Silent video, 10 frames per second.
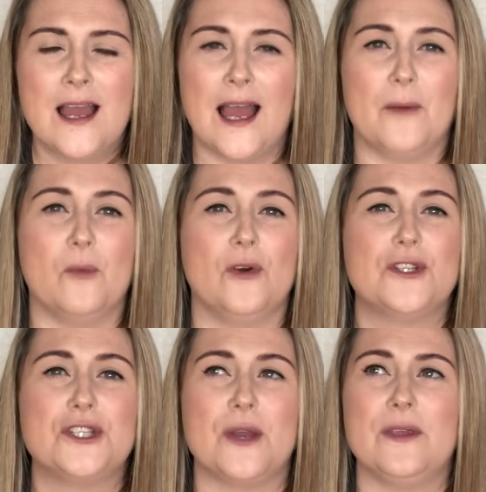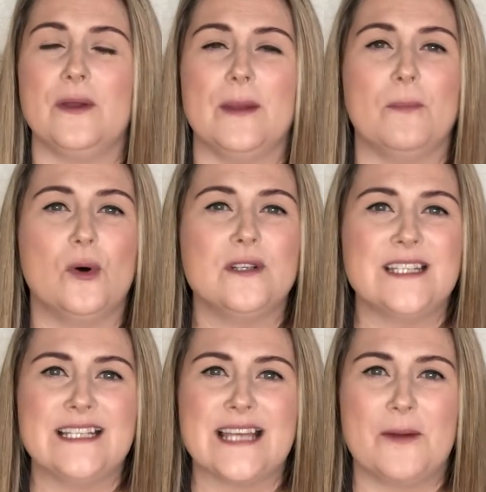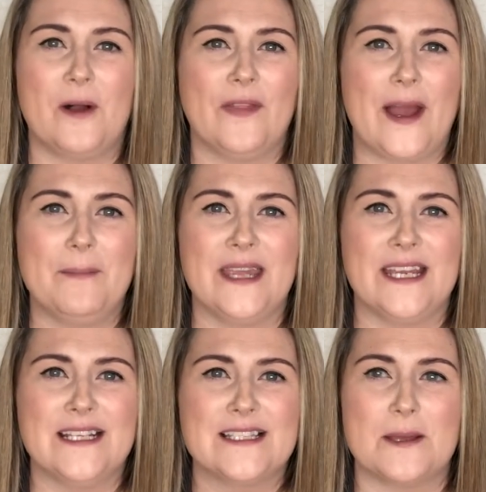and we'll show you in more detail what that means,